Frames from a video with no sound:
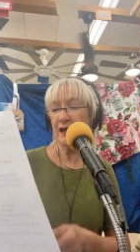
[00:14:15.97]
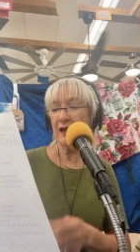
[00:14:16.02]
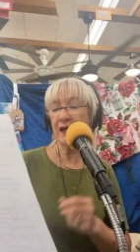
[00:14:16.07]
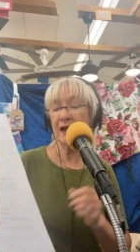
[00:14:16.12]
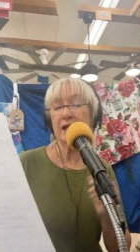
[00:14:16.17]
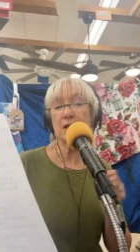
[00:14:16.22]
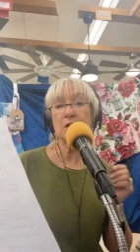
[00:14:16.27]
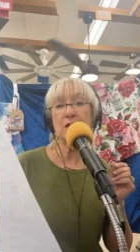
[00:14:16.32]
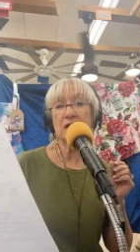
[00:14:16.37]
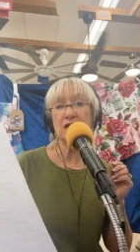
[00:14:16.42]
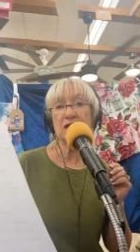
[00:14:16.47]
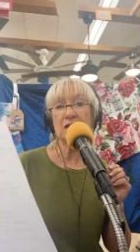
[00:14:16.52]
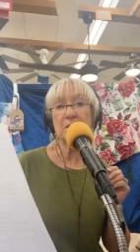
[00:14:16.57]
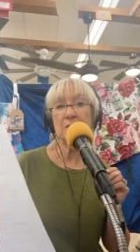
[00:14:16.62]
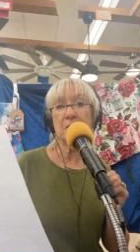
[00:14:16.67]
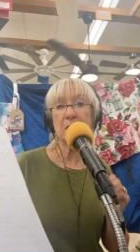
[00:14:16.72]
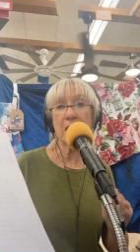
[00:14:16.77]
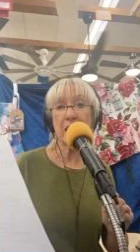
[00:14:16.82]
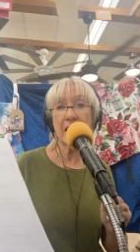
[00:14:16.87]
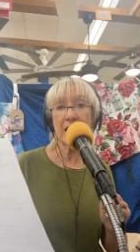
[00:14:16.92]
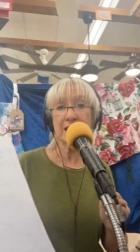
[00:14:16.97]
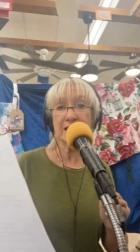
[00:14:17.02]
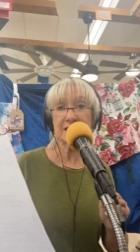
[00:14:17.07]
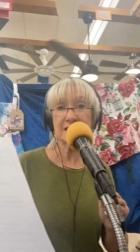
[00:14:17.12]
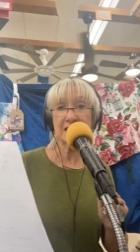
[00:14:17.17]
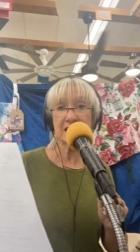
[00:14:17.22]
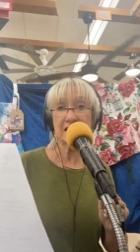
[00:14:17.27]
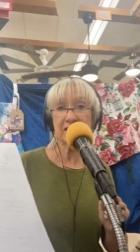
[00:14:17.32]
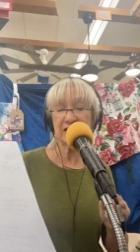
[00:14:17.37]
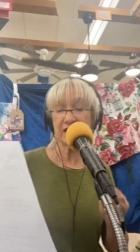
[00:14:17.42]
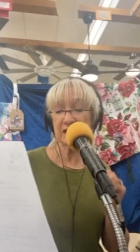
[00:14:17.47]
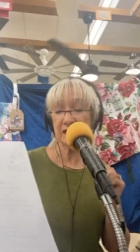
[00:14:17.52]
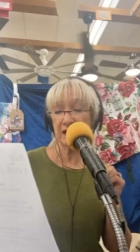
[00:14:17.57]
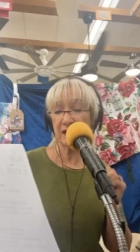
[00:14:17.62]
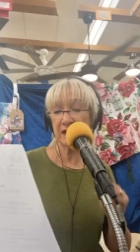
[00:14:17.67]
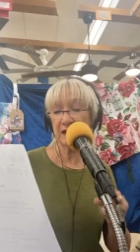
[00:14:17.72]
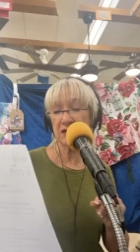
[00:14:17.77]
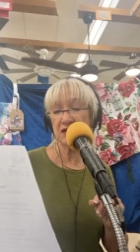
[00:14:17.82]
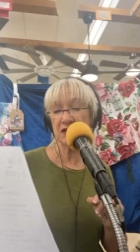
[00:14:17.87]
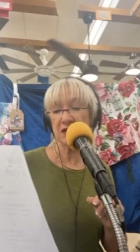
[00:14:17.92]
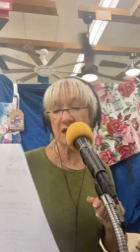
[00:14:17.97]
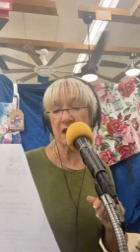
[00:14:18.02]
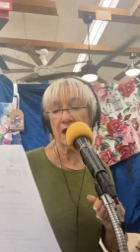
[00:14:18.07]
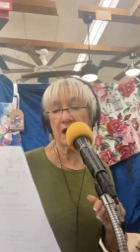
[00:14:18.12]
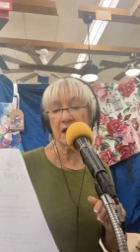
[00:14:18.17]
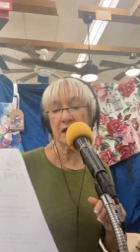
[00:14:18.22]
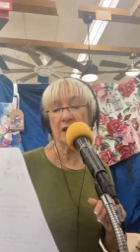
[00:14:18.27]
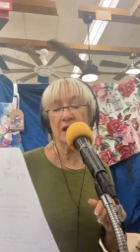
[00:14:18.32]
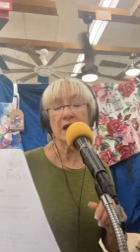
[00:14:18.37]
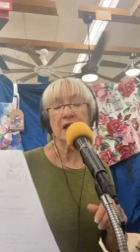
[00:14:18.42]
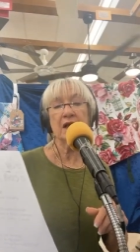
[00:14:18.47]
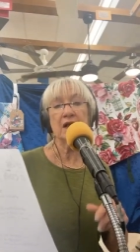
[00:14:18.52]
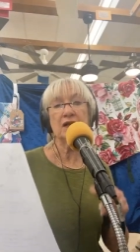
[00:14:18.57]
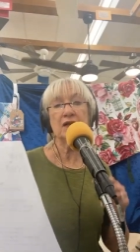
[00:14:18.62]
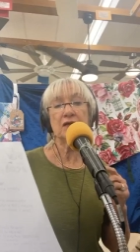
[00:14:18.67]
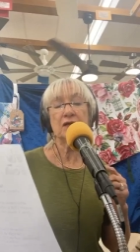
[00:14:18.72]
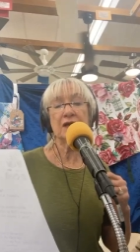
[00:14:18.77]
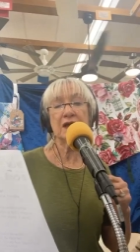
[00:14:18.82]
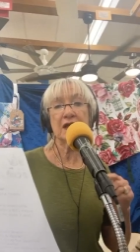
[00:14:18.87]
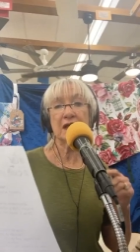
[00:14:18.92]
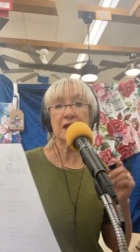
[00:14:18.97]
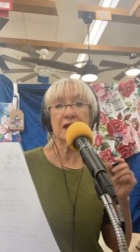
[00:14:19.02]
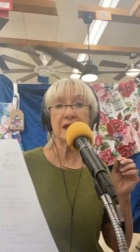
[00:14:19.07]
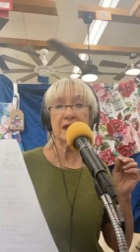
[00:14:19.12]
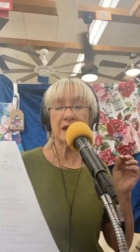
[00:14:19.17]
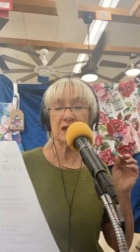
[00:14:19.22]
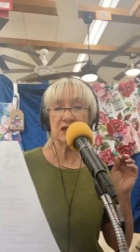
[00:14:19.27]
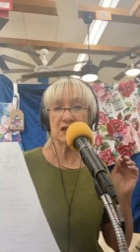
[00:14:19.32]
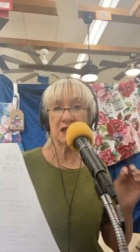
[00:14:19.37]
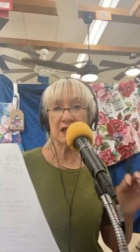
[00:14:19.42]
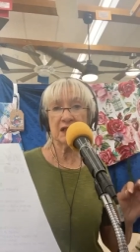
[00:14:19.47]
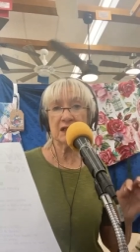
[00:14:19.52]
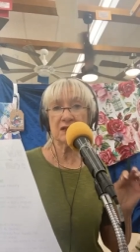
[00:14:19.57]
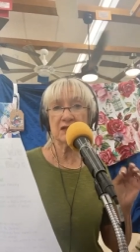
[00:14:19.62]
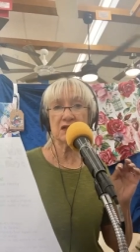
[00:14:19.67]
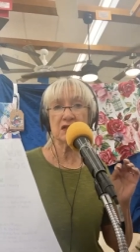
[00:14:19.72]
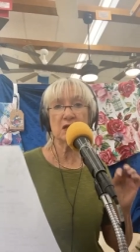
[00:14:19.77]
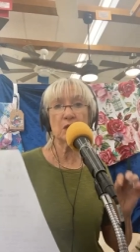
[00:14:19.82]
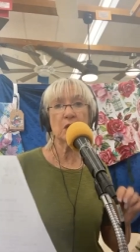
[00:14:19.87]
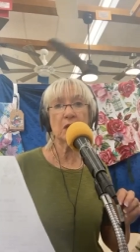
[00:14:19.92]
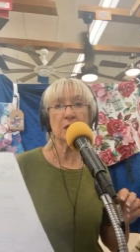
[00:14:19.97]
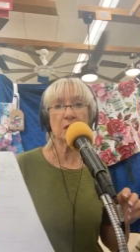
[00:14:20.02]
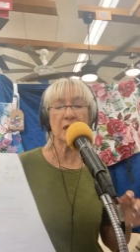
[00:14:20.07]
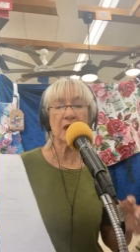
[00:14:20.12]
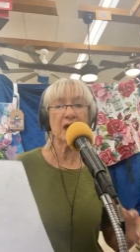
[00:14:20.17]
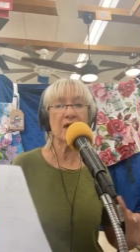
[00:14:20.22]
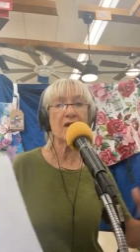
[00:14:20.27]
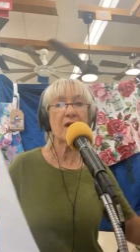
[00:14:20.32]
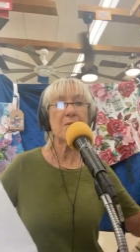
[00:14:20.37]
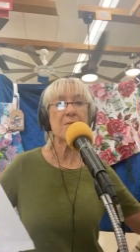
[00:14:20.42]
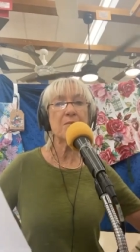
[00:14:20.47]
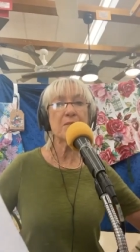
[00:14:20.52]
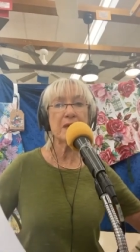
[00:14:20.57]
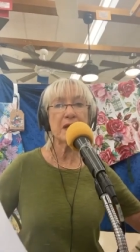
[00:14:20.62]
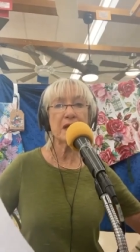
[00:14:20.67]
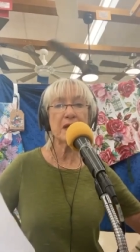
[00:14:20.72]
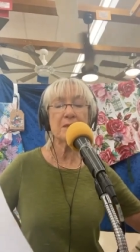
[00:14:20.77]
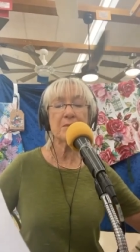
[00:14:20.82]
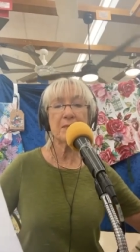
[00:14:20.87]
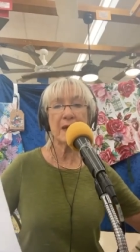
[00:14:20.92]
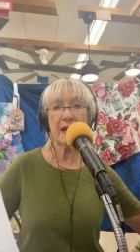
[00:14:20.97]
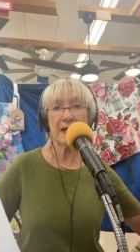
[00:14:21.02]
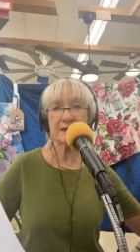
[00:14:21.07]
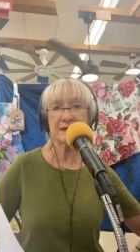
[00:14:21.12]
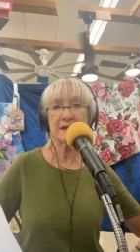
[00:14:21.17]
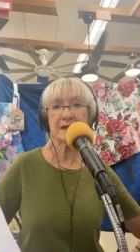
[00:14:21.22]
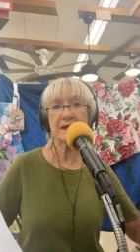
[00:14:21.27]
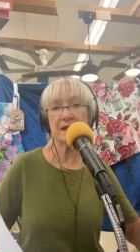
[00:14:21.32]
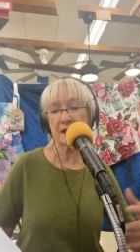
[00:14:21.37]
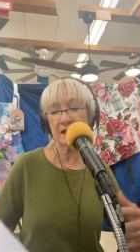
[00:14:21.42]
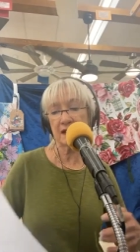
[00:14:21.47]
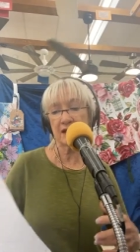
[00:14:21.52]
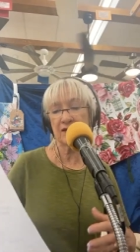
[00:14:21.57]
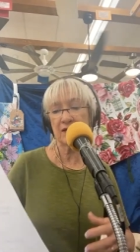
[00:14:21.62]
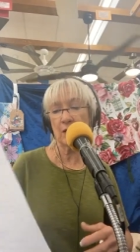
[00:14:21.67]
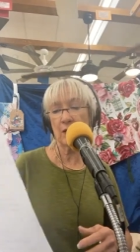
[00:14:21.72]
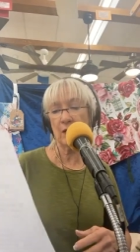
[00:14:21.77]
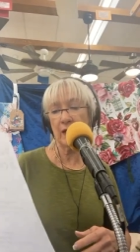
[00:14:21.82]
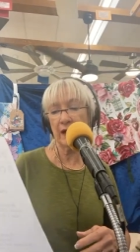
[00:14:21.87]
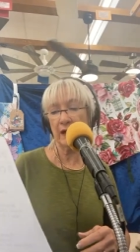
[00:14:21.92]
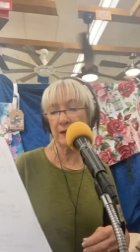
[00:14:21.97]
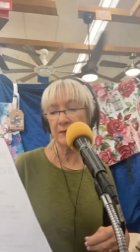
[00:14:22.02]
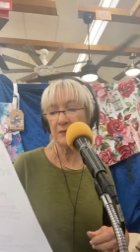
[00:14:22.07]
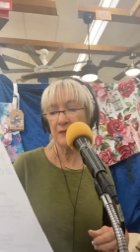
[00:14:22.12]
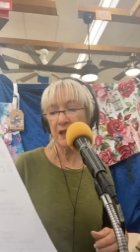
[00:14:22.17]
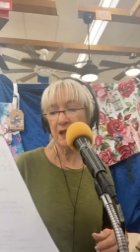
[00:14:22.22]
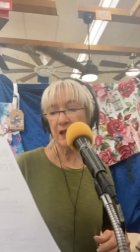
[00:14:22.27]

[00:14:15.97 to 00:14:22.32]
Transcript: And when you buy stuff in the kitchen now, you get a chance to win. We're going to have a big basket giveaway.